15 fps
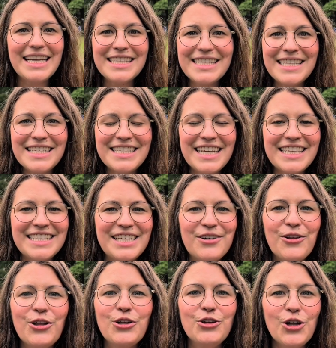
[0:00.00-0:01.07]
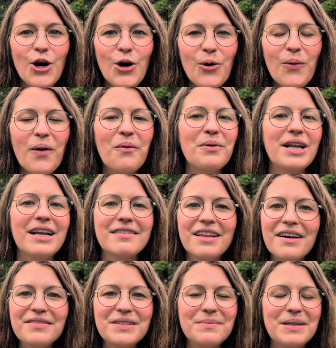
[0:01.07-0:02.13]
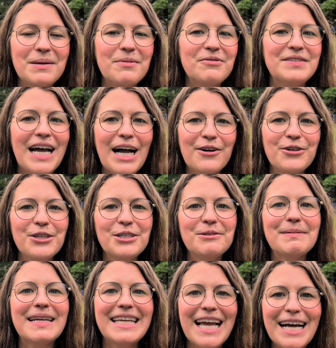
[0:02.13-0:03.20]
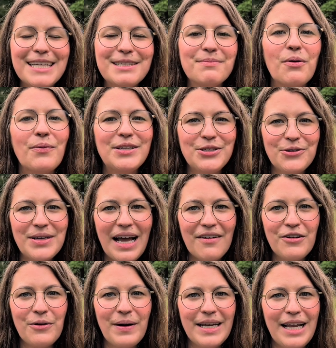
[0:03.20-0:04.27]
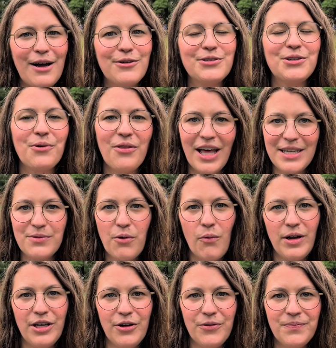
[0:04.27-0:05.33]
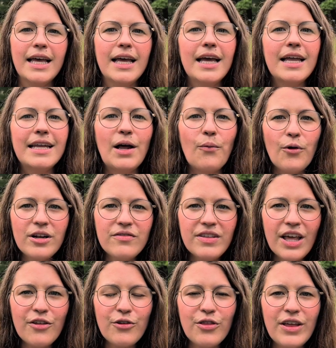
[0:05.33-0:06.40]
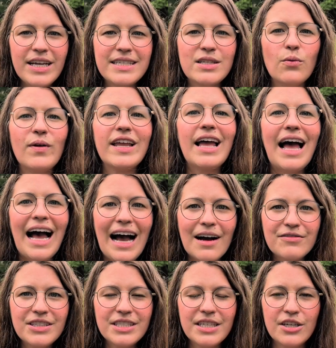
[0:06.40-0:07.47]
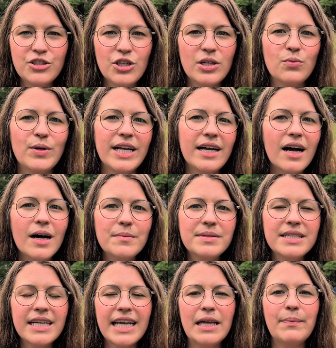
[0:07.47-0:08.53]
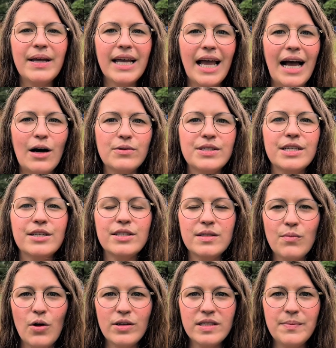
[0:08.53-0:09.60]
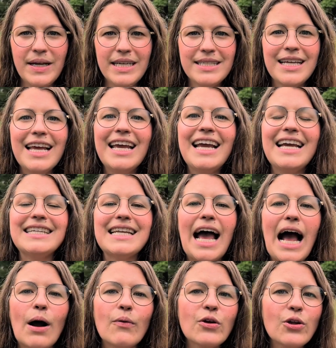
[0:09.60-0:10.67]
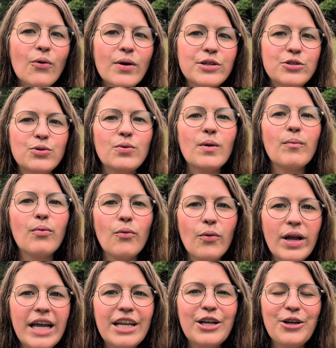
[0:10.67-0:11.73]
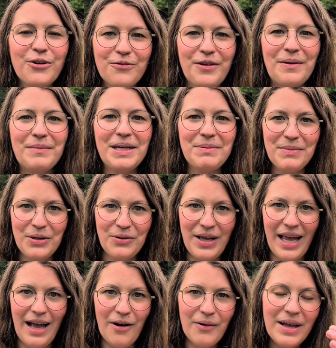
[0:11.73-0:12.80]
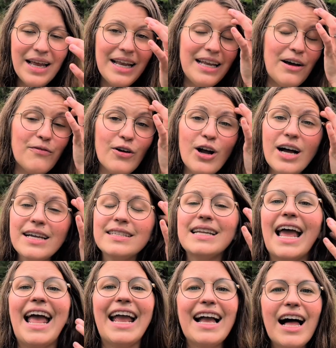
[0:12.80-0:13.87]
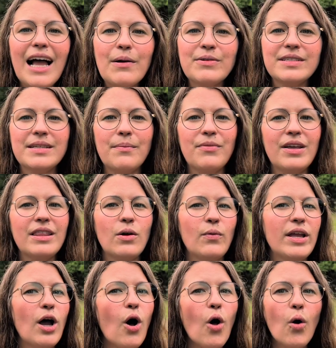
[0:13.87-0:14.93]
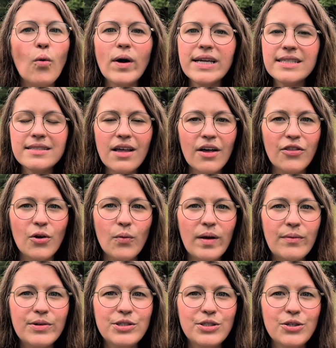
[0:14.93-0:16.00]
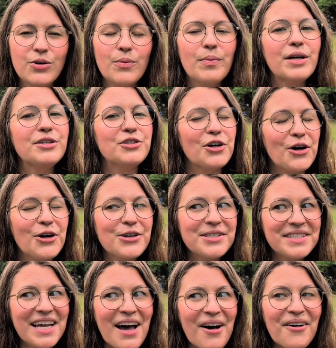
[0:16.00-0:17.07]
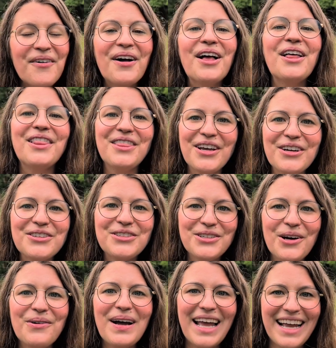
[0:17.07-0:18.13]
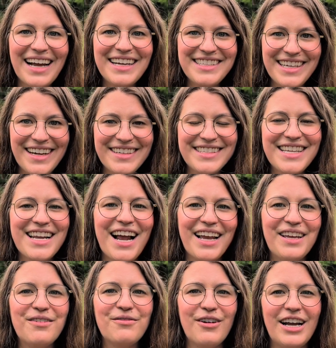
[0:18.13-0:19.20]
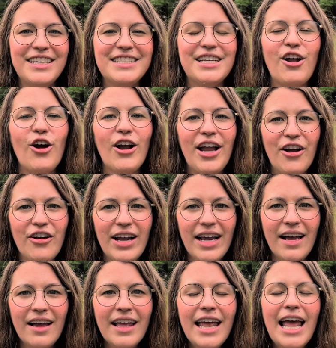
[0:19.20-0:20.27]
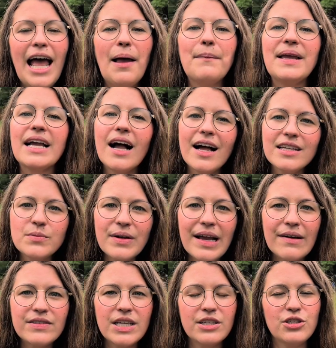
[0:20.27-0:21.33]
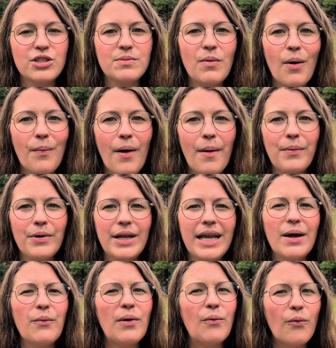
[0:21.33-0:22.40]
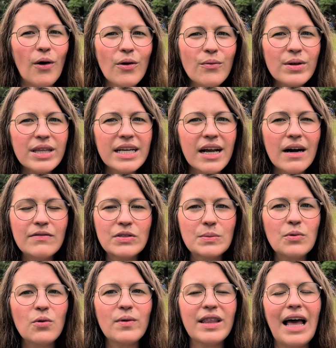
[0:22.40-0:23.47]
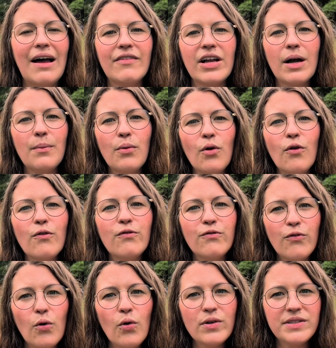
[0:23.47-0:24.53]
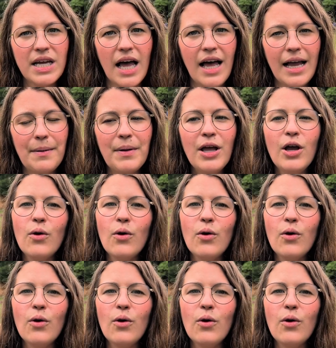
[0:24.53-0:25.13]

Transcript: Is this ideal? No. Would I love some type of tack room? Yes, but we don't have it right now, so that's what we do. Now, one of the other things that we have to touch on when it comes to keeping cows in a small space is how are you going to breed your family milk cow? Now, for us, AI was something that we always thought that we would do, but turns out there's no AI techs that I can find in our area. And because we have such a small property, we weren't really comfortable with having a bull full time